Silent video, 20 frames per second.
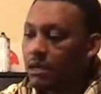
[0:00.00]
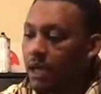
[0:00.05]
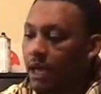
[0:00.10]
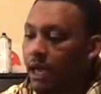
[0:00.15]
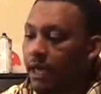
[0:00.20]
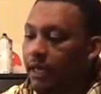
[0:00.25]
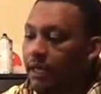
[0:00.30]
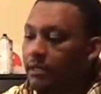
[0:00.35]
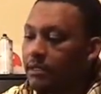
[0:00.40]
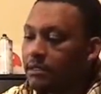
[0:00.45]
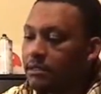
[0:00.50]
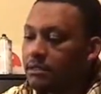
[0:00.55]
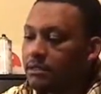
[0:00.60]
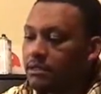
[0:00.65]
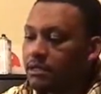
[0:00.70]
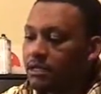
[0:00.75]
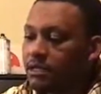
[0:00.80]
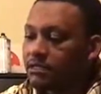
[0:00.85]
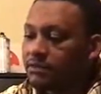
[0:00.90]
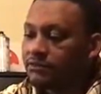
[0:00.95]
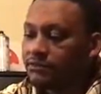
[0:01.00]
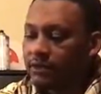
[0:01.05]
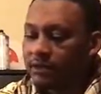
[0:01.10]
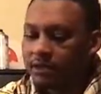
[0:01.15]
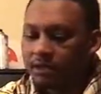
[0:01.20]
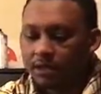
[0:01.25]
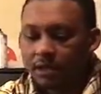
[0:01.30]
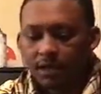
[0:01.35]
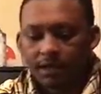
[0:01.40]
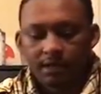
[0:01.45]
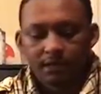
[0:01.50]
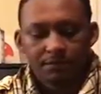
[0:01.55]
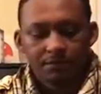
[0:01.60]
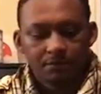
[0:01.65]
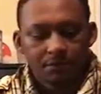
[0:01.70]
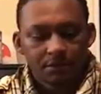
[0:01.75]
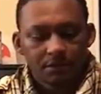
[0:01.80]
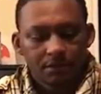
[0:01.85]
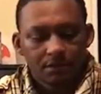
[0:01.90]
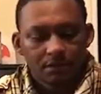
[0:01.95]
And it's very light.
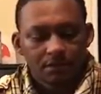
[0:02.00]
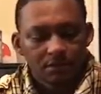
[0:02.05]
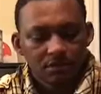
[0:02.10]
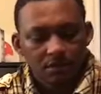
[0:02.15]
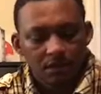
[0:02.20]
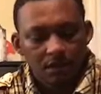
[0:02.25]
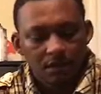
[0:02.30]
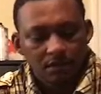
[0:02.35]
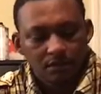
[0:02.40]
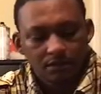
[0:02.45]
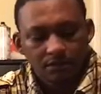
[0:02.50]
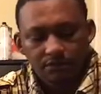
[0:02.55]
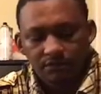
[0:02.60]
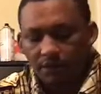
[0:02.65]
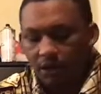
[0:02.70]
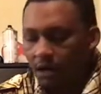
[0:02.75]
So